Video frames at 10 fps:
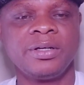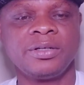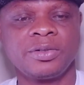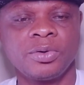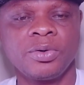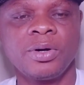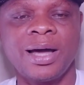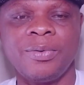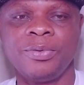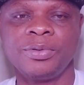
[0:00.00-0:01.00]
So
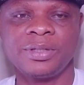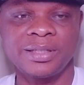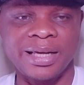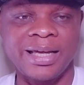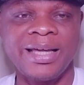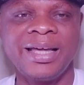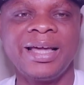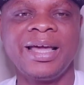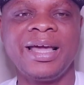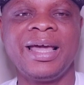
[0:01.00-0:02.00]
I won't say
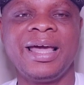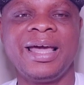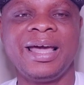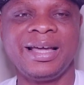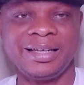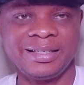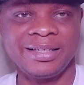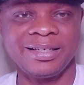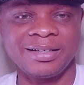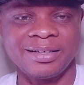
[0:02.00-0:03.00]

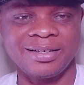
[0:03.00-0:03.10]
anything.